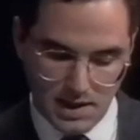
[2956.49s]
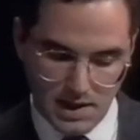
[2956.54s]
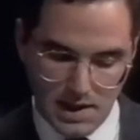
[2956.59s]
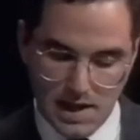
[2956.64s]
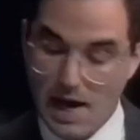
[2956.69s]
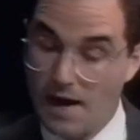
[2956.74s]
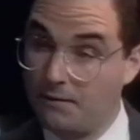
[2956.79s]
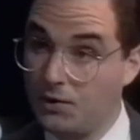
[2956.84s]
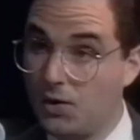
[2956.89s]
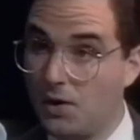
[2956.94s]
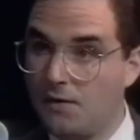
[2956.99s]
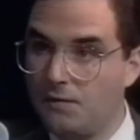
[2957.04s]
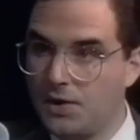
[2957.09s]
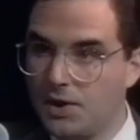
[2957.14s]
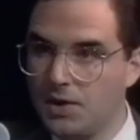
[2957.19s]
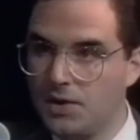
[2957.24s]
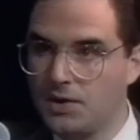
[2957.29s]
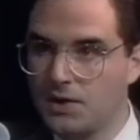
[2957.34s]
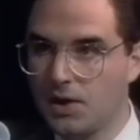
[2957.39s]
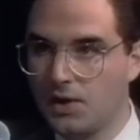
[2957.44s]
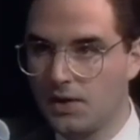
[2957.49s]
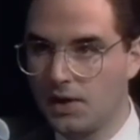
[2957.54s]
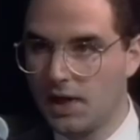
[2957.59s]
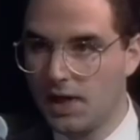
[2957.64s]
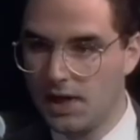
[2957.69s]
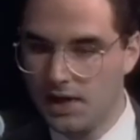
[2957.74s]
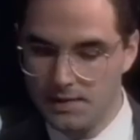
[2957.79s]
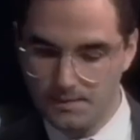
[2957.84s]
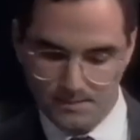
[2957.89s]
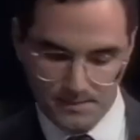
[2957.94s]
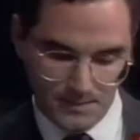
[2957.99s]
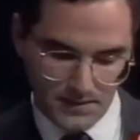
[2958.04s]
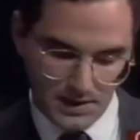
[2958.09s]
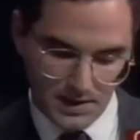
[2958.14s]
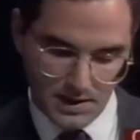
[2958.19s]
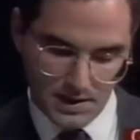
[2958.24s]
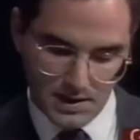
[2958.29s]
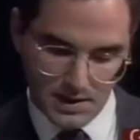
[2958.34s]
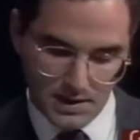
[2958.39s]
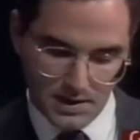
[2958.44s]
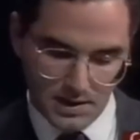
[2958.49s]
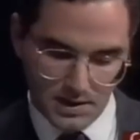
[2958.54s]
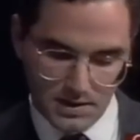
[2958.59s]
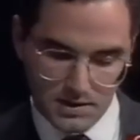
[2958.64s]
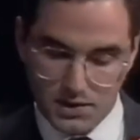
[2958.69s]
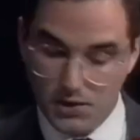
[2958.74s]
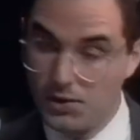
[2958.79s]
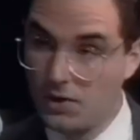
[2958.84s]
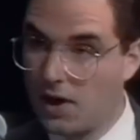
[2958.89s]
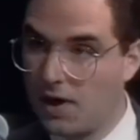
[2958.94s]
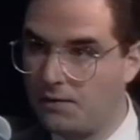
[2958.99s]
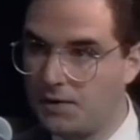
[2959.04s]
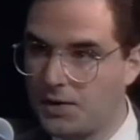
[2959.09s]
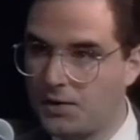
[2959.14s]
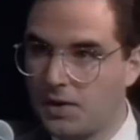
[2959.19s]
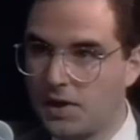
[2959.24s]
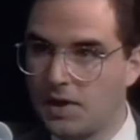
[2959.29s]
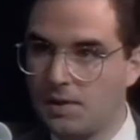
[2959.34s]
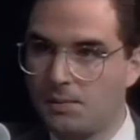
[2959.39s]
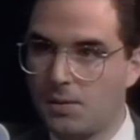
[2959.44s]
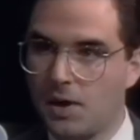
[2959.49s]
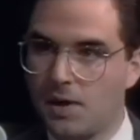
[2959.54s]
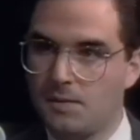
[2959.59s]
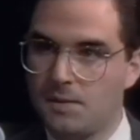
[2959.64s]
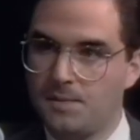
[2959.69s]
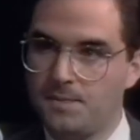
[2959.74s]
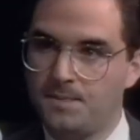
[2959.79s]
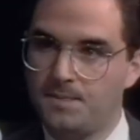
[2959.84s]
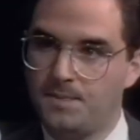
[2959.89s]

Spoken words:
have you ever used cocaine? Do you have a drinking problem?